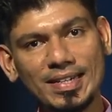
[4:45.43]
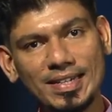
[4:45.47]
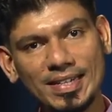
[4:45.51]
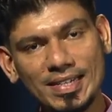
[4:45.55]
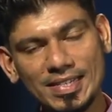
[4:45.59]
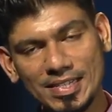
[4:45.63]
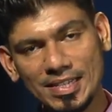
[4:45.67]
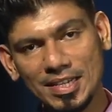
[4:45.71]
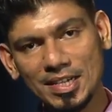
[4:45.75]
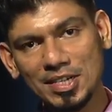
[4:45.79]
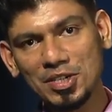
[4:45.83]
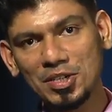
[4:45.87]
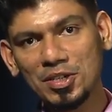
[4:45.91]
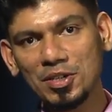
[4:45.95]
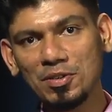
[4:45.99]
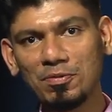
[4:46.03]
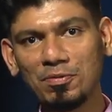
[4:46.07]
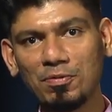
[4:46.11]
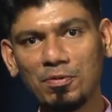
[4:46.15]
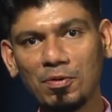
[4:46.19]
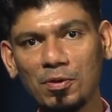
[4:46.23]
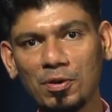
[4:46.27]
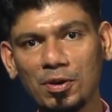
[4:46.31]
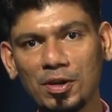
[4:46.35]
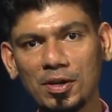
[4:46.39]
discussion
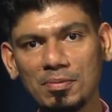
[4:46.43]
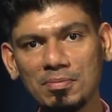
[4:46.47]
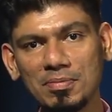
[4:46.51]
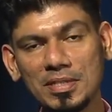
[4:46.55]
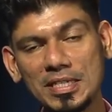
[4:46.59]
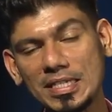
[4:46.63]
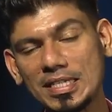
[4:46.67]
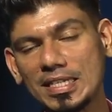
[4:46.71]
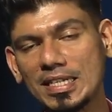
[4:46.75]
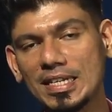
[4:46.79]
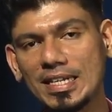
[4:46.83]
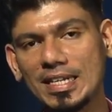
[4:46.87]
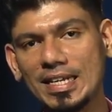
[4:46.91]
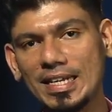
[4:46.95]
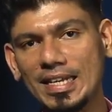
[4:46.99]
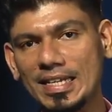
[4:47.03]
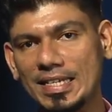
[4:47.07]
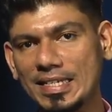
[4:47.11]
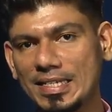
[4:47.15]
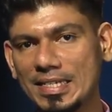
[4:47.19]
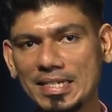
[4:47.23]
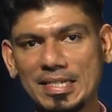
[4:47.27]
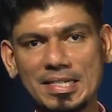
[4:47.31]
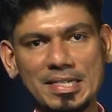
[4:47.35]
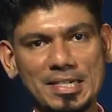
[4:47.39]
forums,
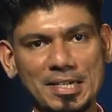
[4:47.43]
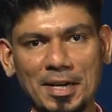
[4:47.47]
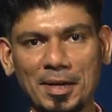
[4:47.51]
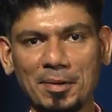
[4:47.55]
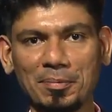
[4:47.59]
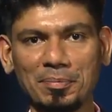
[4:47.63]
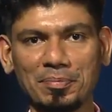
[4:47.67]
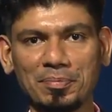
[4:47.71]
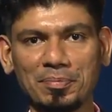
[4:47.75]
etc.